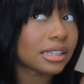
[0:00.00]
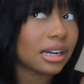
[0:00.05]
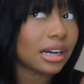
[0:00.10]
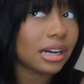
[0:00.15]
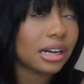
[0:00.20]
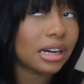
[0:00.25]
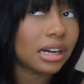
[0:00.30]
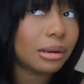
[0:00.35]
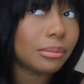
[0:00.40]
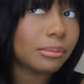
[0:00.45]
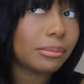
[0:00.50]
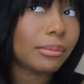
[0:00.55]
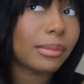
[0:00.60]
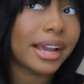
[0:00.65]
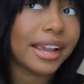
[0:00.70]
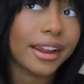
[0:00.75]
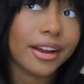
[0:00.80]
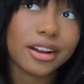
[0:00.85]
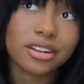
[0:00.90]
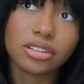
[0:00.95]
my
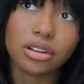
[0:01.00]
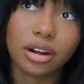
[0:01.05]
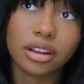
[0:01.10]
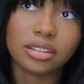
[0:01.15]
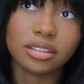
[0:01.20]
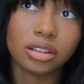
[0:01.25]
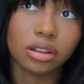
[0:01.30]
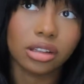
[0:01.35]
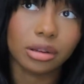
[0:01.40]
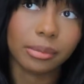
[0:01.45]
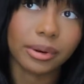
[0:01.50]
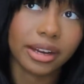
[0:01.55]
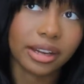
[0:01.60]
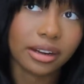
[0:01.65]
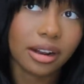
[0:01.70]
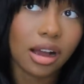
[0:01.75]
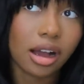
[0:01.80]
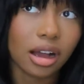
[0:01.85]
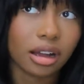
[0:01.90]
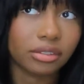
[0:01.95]
hair started slowly
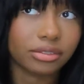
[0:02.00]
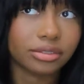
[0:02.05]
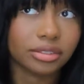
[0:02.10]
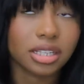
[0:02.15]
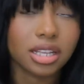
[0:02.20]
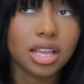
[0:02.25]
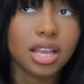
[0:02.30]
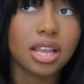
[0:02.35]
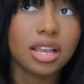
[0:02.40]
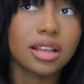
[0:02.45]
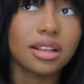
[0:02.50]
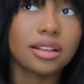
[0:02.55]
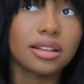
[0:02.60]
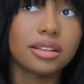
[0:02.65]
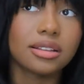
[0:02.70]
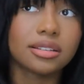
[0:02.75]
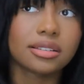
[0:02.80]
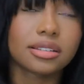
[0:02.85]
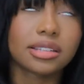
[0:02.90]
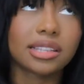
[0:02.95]
breaking off.
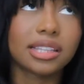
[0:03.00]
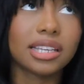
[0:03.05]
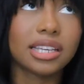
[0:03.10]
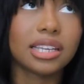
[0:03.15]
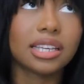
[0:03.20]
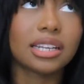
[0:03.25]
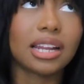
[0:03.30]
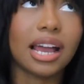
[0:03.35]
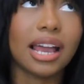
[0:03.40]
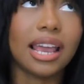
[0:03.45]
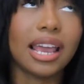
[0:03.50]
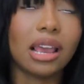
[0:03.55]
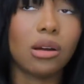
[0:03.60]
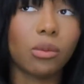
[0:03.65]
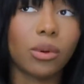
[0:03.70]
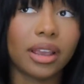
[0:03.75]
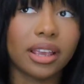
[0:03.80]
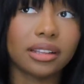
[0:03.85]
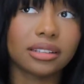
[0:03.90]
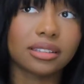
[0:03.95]
So then I had
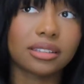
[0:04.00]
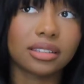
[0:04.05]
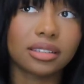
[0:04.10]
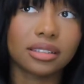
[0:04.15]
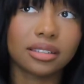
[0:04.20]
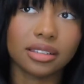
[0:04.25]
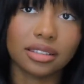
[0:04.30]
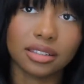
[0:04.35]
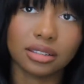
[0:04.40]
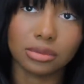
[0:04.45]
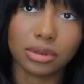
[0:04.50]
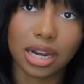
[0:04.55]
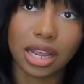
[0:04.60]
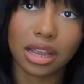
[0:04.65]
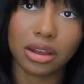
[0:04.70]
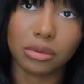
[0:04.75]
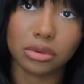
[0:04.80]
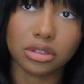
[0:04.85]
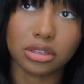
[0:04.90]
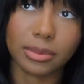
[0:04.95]
went, this is when
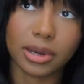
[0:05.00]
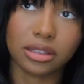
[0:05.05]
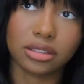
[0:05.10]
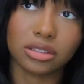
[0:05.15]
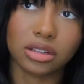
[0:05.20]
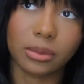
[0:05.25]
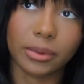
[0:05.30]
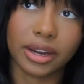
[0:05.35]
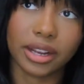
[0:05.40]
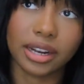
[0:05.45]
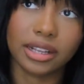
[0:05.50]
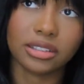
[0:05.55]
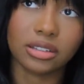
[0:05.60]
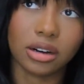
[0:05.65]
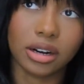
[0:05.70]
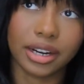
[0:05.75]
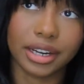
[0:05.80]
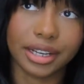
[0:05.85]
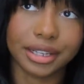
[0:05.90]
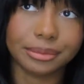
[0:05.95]
I was about to start working at
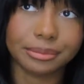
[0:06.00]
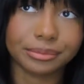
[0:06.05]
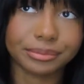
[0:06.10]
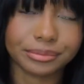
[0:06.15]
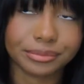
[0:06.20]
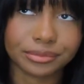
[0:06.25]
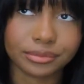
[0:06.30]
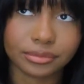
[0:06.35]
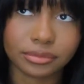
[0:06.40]
Target.